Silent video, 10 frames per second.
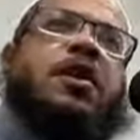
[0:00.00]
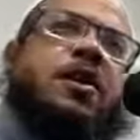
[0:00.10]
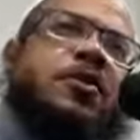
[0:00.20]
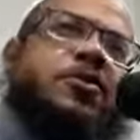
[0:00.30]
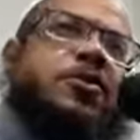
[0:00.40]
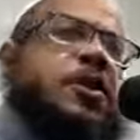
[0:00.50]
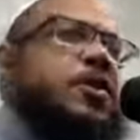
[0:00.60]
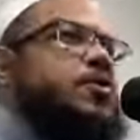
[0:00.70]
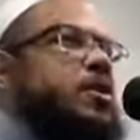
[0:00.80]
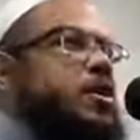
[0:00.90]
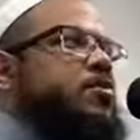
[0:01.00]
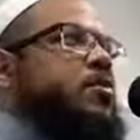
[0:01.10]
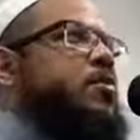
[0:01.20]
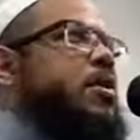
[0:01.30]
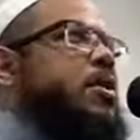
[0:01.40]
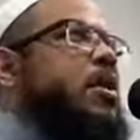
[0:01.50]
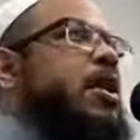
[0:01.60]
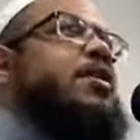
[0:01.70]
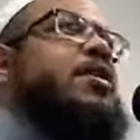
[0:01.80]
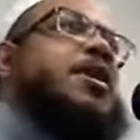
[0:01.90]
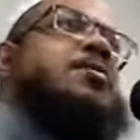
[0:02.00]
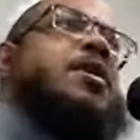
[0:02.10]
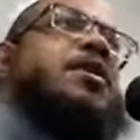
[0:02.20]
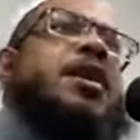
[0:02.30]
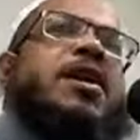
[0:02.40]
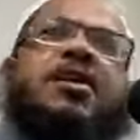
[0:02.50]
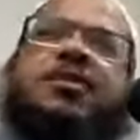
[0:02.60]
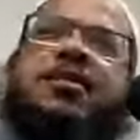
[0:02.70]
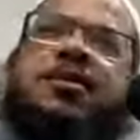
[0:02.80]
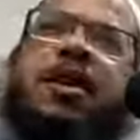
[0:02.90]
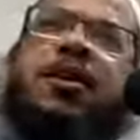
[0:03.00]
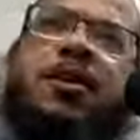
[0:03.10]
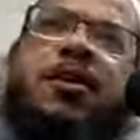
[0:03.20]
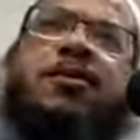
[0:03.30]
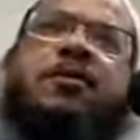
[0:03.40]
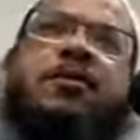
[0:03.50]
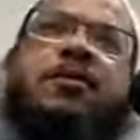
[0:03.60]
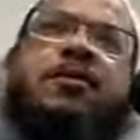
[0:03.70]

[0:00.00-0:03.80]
Here's here's a gift from me." Does that mean that he has to stay long?